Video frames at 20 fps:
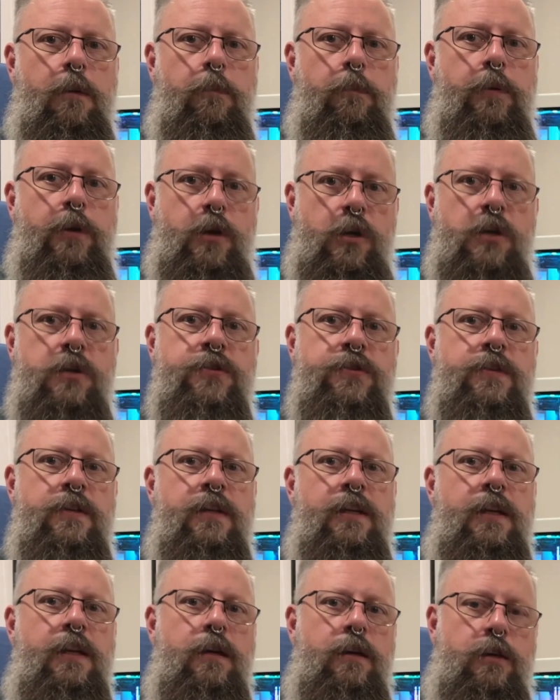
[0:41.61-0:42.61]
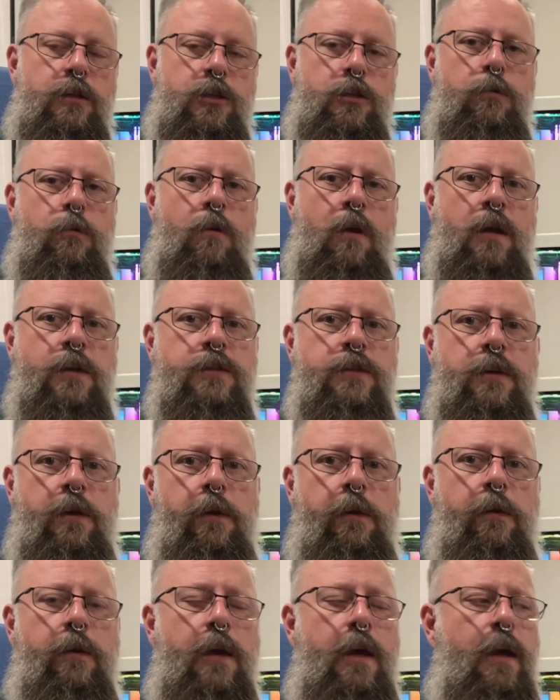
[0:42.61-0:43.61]
person here in
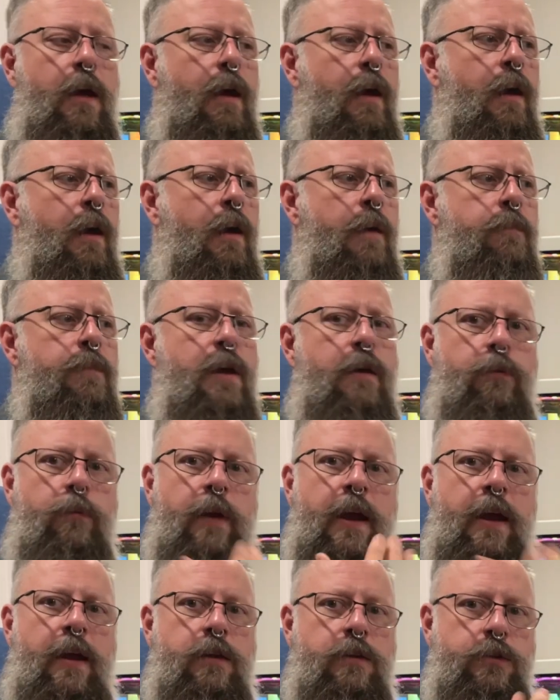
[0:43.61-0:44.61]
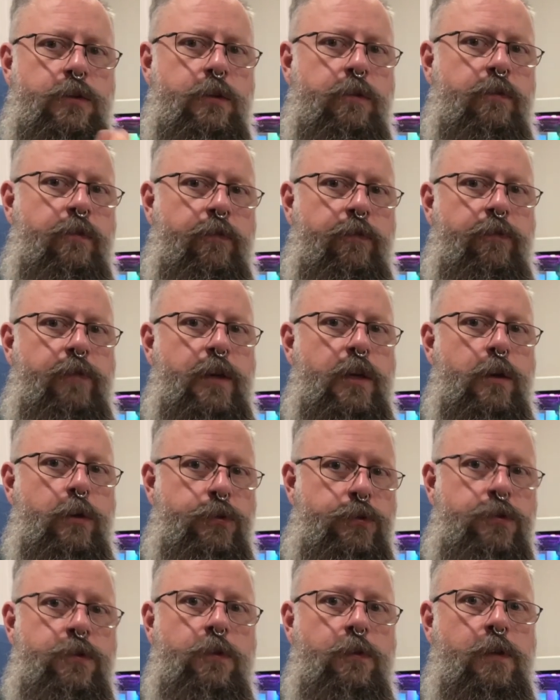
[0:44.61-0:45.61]
Toronto that ran sort of a video
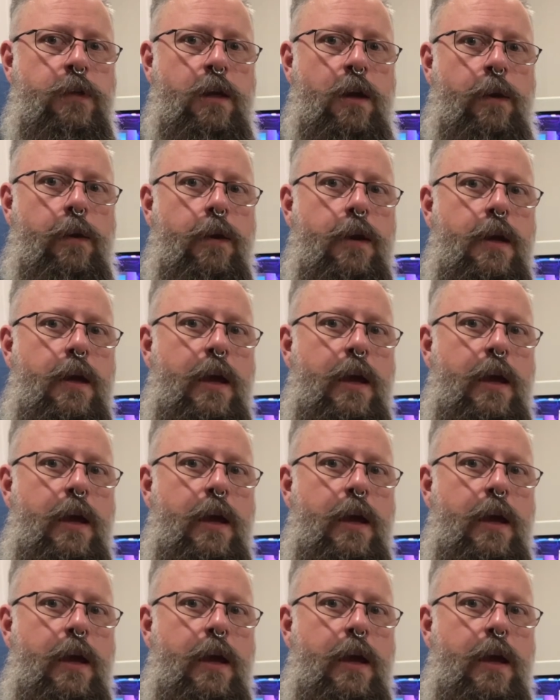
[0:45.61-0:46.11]
studio.